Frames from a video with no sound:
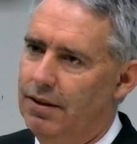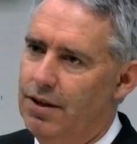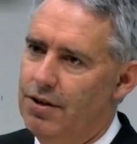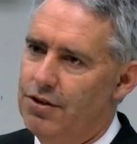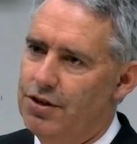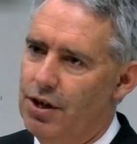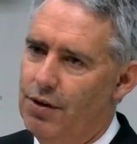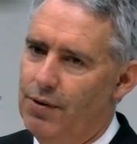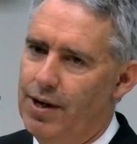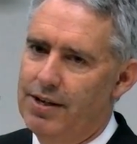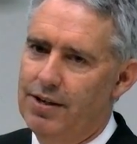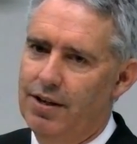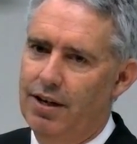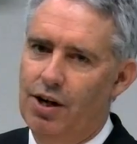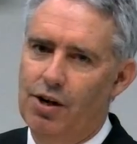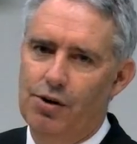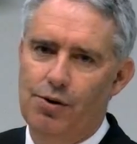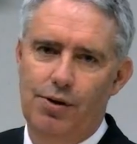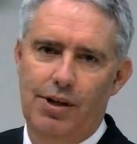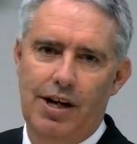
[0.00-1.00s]
So under the
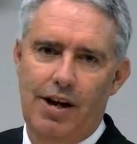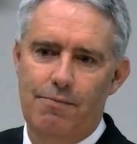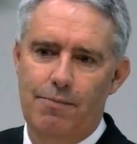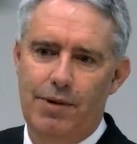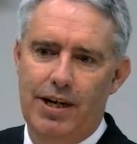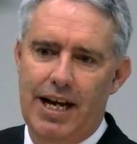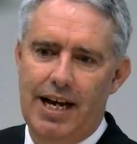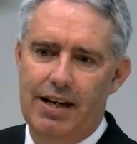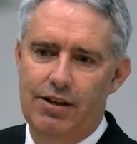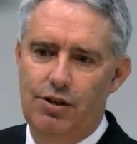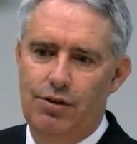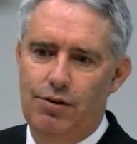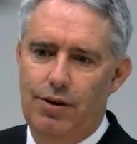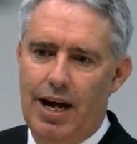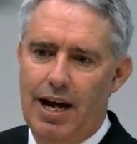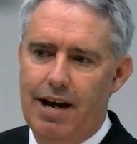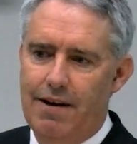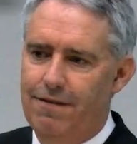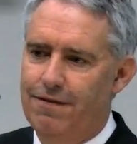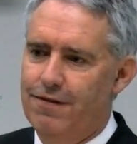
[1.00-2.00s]
Local Government Act, you
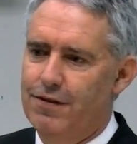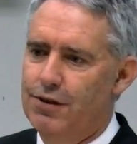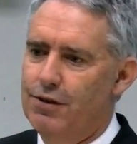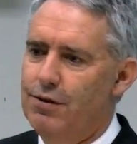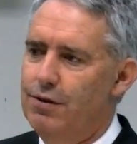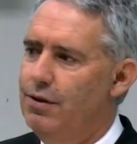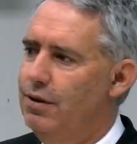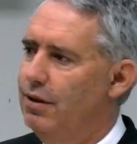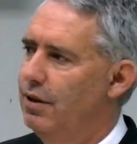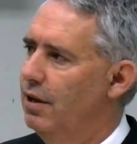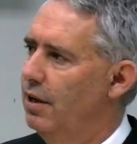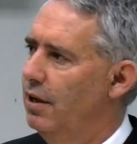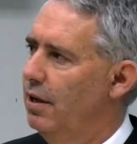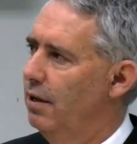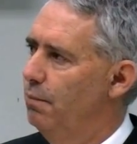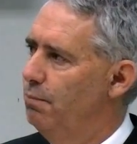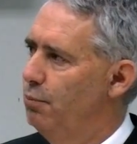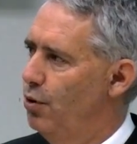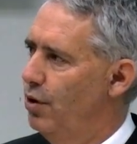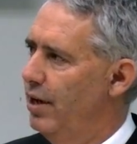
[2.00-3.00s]
have to
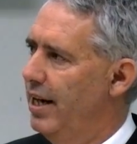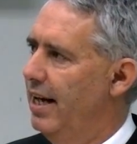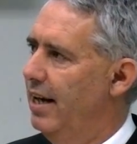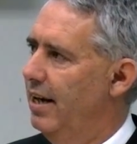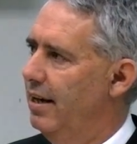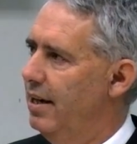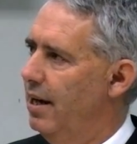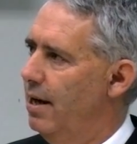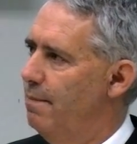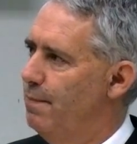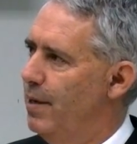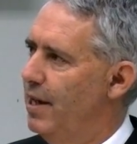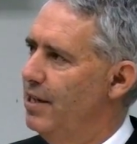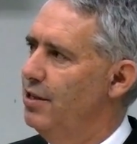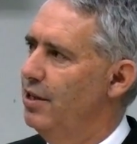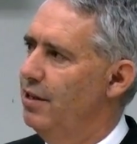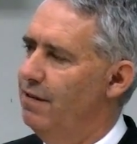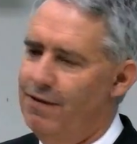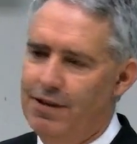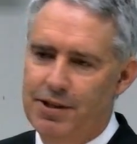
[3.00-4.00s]
put out a
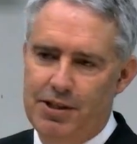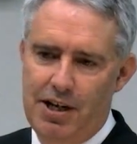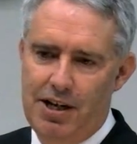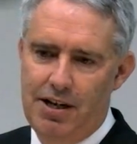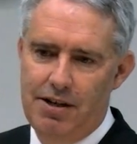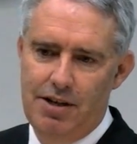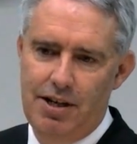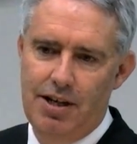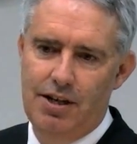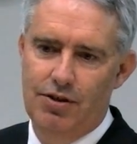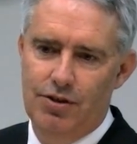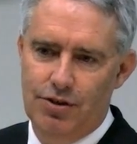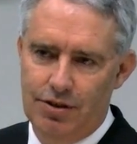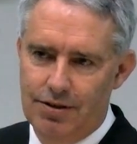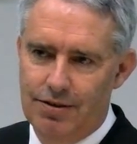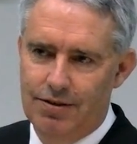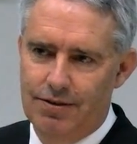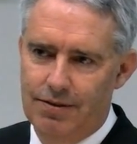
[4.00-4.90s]
budget for 10 years.